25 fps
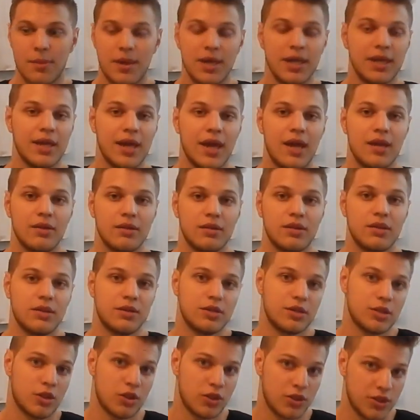Again,
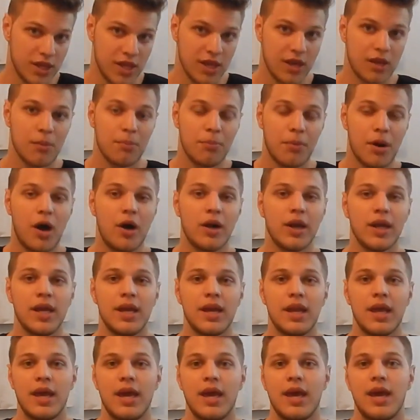think about it,